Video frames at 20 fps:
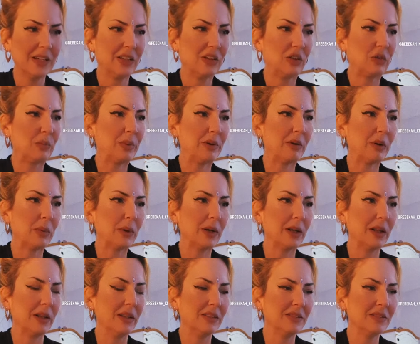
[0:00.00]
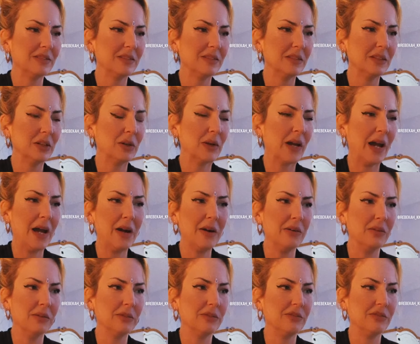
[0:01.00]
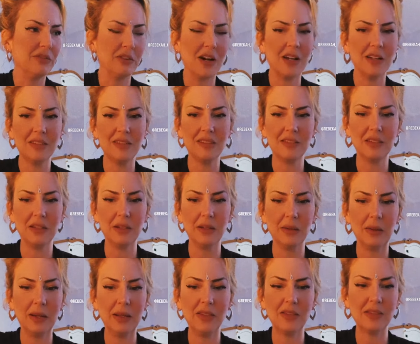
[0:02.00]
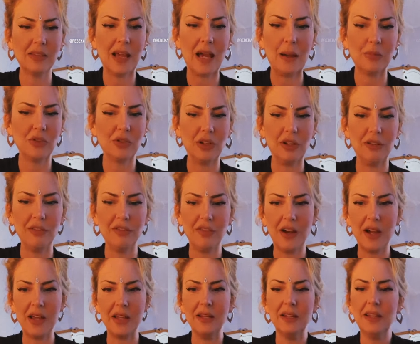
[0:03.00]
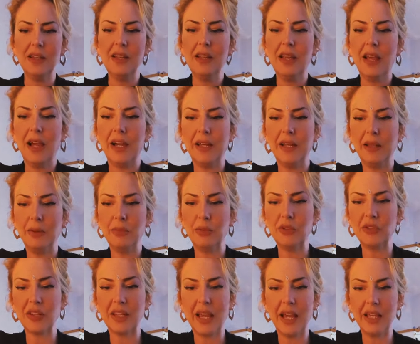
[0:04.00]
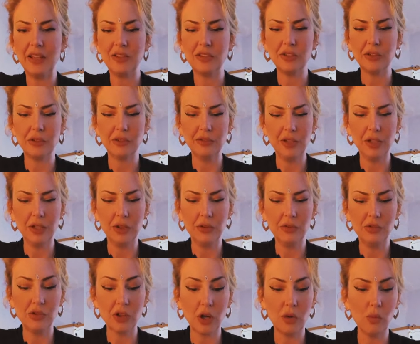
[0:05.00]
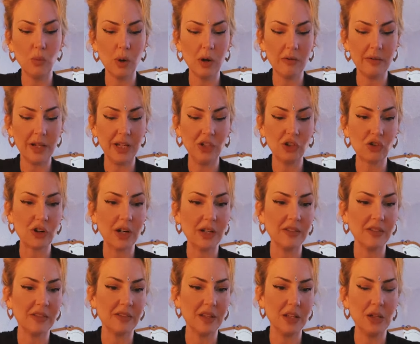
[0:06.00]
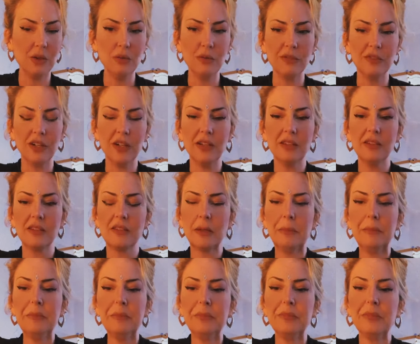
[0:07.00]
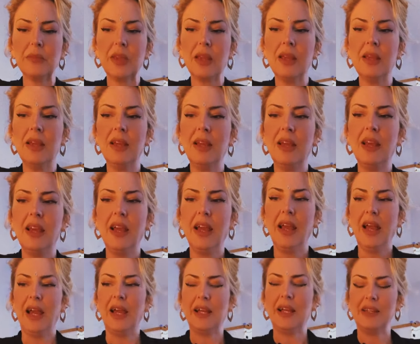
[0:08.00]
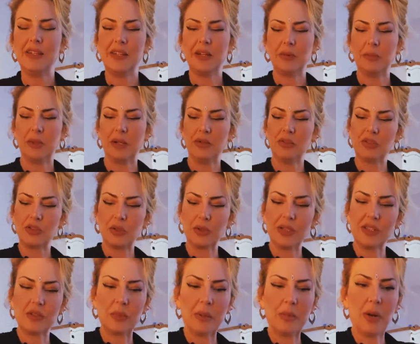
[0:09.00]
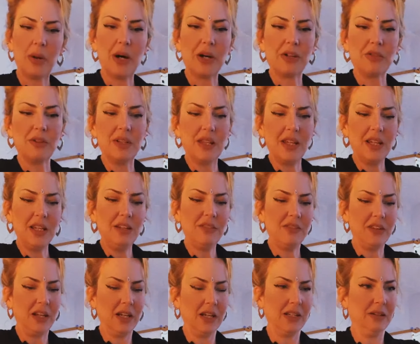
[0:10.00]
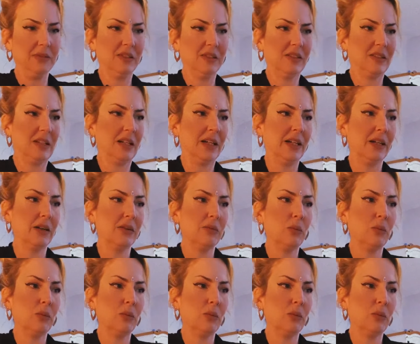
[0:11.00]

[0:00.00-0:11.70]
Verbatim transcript: spirit will look out for us and it's absolutely fine and it was a case of you know don't worry trust the universe and um, I was talking to my partner in the evening, and it was like,